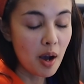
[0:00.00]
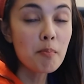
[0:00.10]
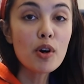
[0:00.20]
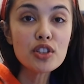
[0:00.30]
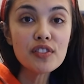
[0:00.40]

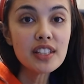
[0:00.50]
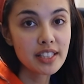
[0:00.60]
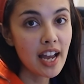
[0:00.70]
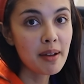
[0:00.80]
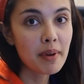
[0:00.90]
most of the
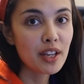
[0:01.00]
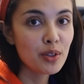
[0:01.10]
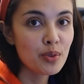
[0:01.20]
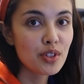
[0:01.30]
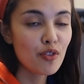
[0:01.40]
time I
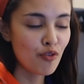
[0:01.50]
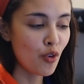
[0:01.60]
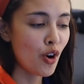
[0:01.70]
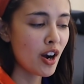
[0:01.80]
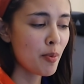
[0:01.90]
use it
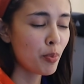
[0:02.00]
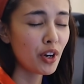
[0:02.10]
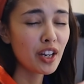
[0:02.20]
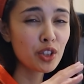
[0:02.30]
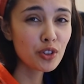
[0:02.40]
for
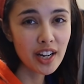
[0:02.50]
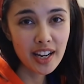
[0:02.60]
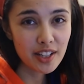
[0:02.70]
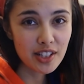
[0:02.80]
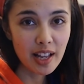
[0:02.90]
putting
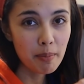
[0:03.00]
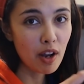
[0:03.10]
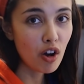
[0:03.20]
drinks like my